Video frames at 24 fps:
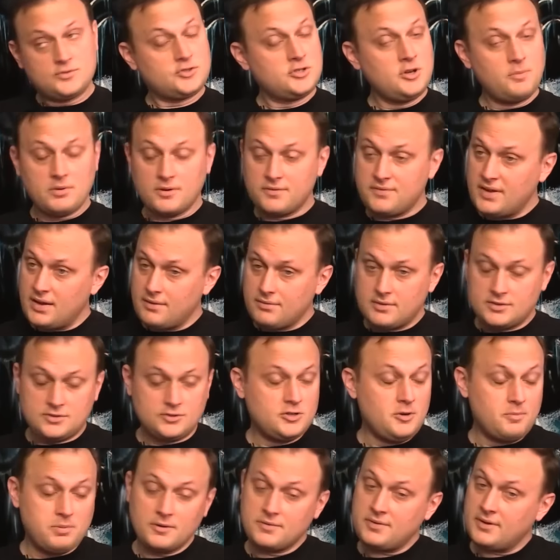
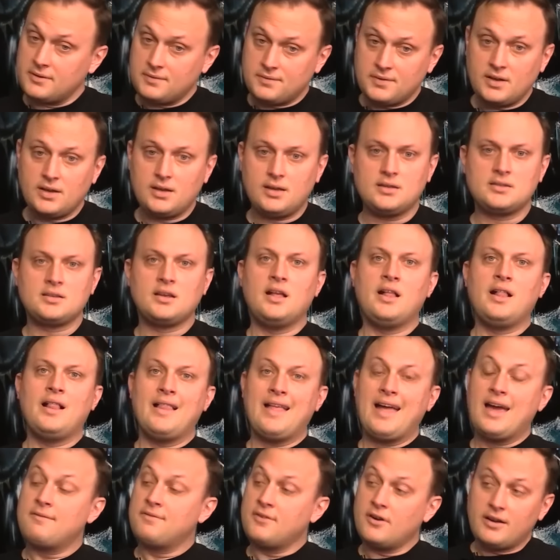super fun fight,
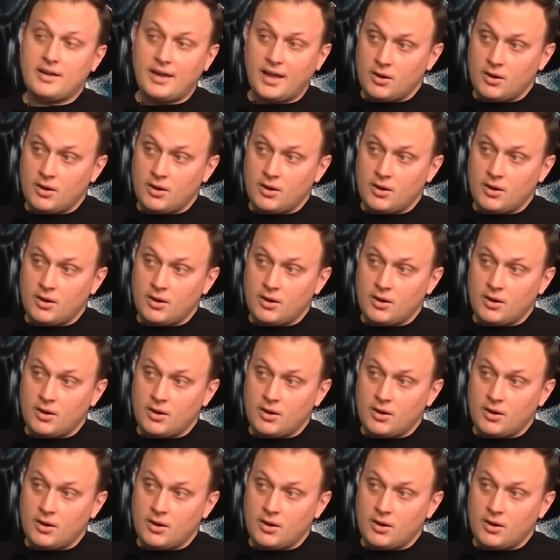had very